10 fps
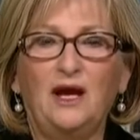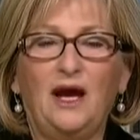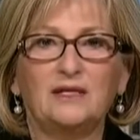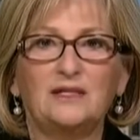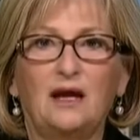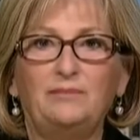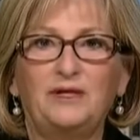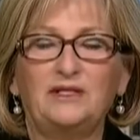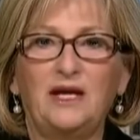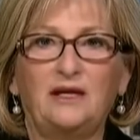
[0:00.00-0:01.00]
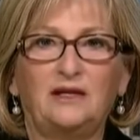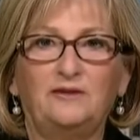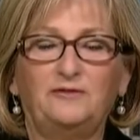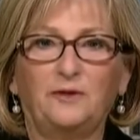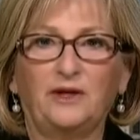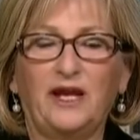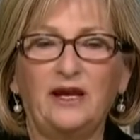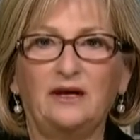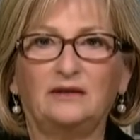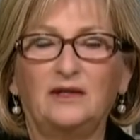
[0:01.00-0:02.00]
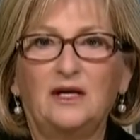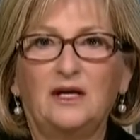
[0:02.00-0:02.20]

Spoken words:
has not been taken in full account.